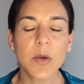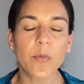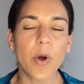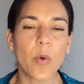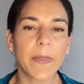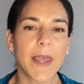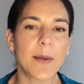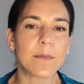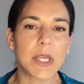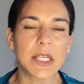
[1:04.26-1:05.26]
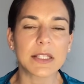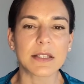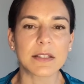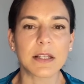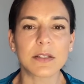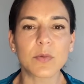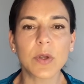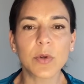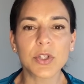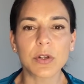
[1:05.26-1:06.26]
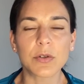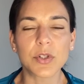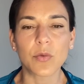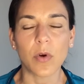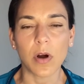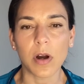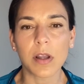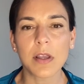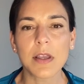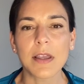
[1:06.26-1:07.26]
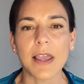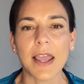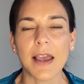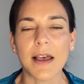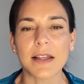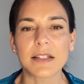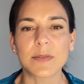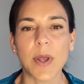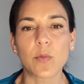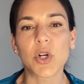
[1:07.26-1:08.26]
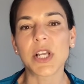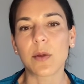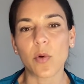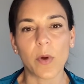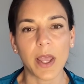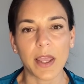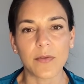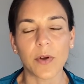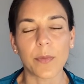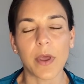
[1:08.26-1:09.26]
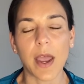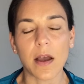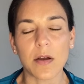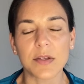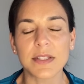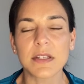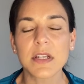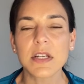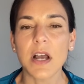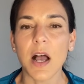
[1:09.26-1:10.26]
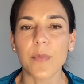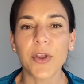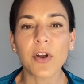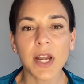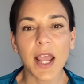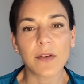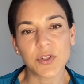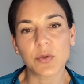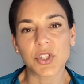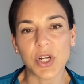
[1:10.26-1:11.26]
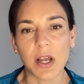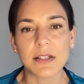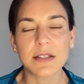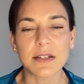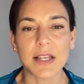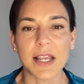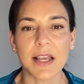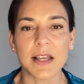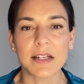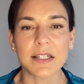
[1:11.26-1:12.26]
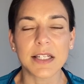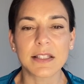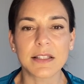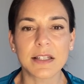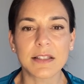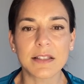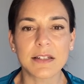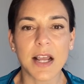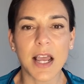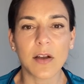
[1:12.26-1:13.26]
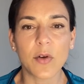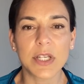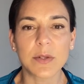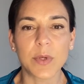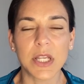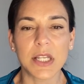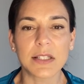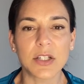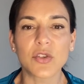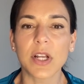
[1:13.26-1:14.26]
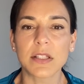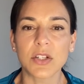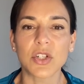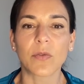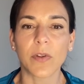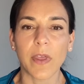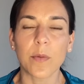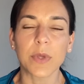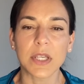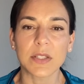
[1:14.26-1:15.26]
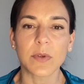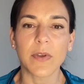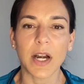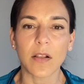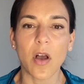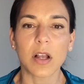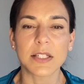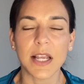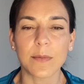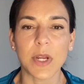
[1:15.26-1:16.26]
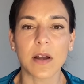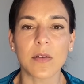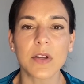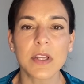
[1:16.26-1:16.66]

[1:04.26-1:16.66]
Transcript: But what that means is as we return to work and spend more time away from the house, they're going to have to adjust, and it's not going to be an easy transition for them because we've had a long time now